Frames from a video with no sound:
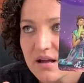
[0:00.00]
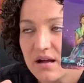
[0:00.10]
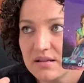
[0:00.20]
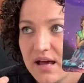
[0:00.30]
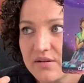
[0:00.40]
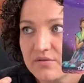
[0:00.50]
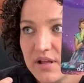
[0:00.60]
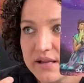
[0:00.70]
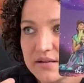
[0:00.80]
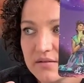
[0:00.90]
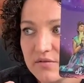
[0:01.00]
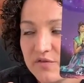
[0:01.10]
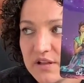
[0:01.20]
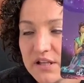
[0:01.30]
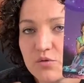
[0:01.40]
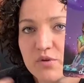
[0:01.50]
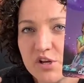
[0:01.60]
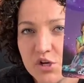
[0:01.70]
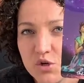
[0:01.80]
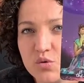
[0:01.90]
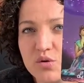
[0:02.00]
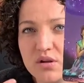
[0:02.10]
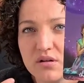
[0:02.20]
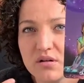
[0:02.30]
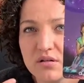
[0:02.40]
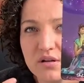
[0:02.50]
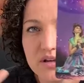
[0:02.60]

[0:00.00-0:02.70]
a lot of like feeling renewed, you